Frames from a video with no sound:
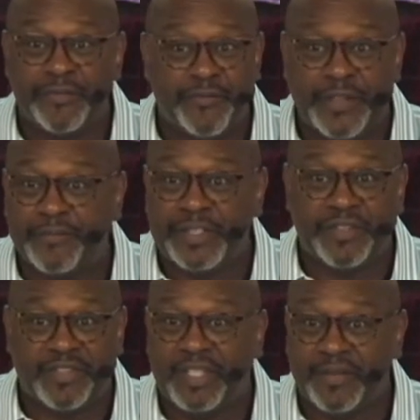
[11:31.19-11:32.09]
50
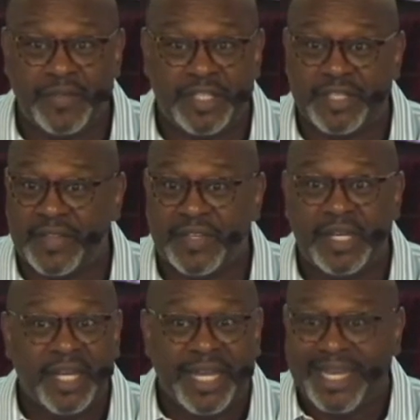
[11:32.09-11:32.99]
cents of each other
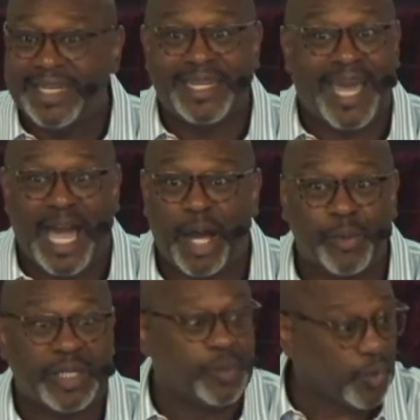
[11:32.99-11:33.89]
in an
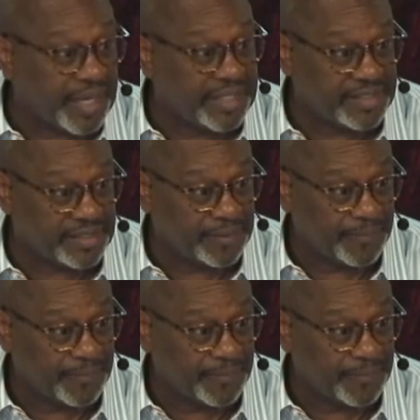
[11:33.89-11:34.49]
hourly rate.